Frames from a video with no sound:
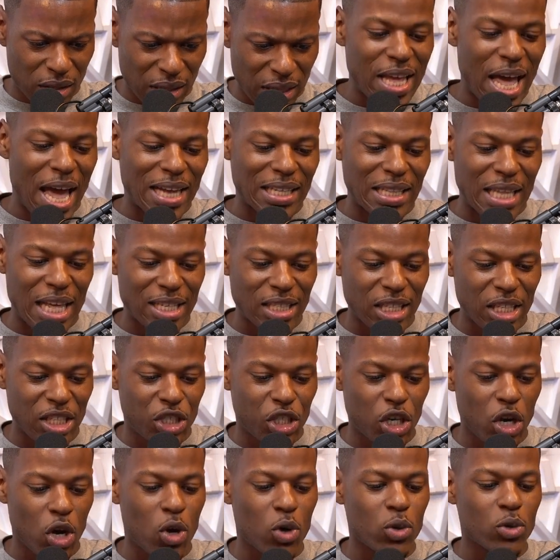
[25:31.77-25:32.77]
She tagged Leslie
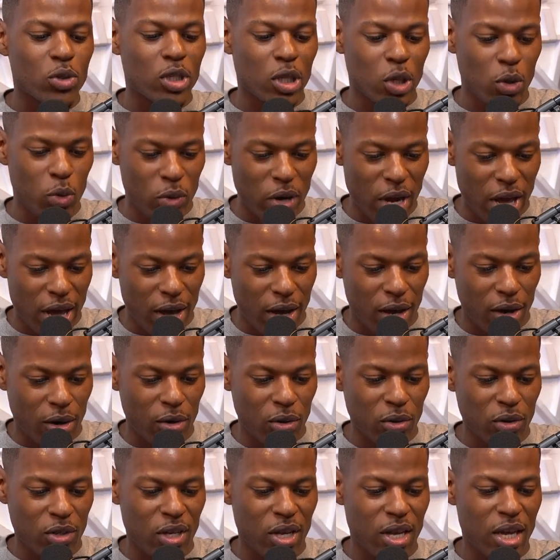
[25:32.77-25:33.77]
Jones,
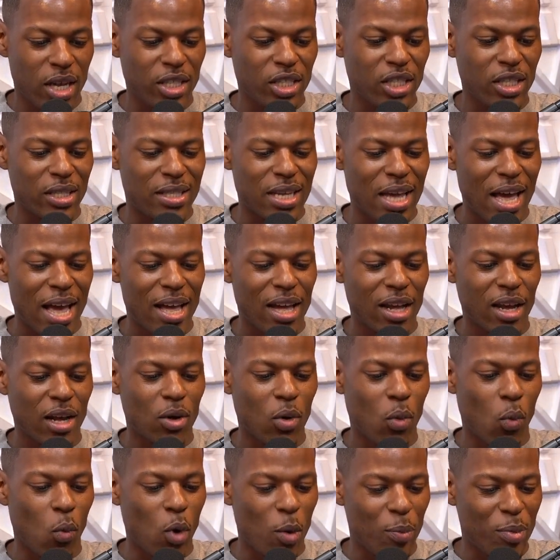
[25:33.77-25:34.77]
Lunel, and she tagged
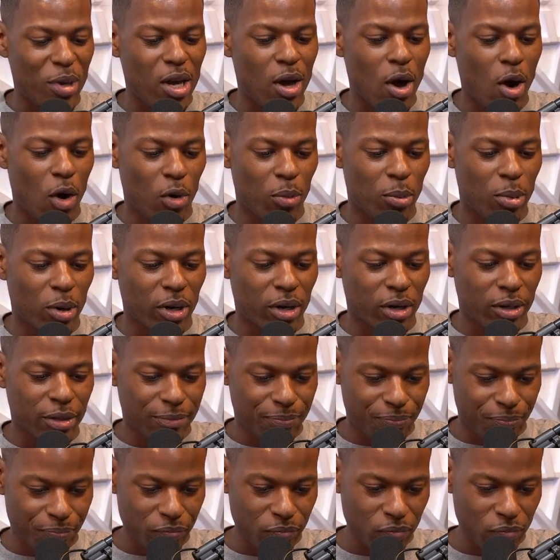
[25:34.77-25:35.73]
Whoopi Goldberg.